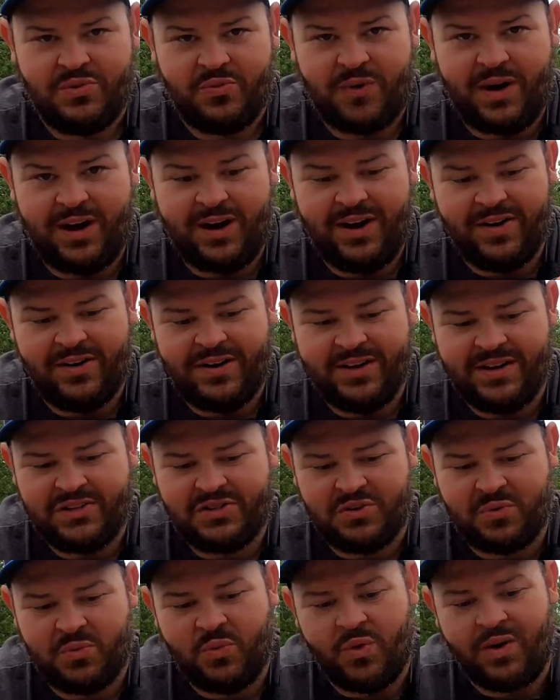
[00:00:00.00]
wired
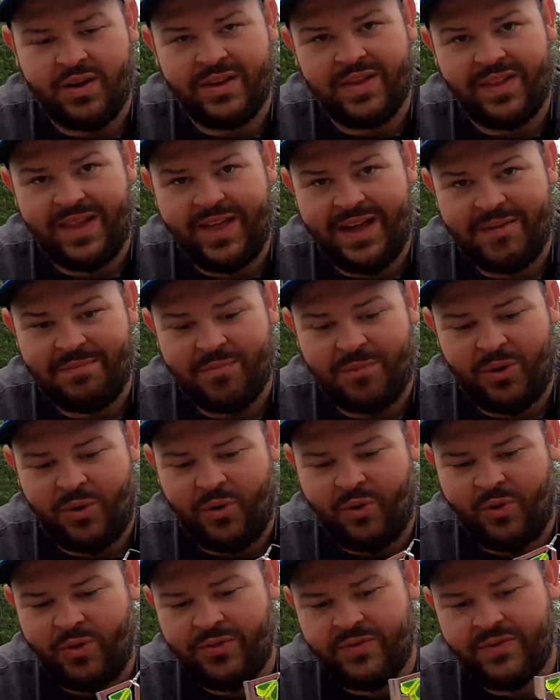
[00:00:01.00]
into one lead
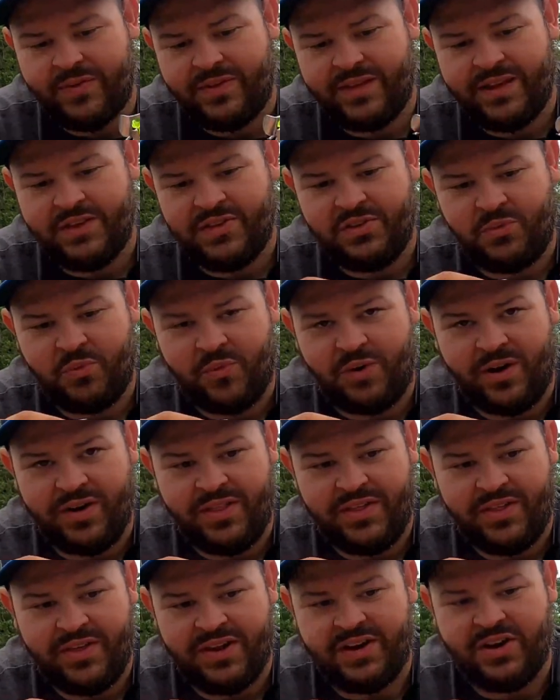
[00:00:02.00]
mold into one
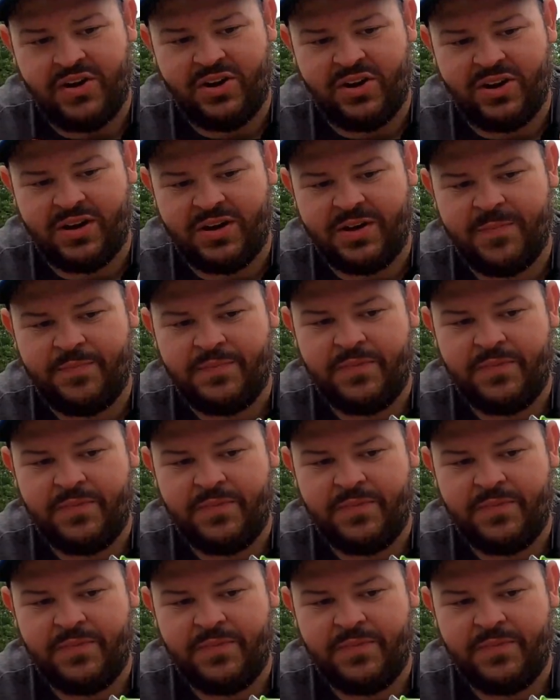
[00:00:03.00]
thick hook.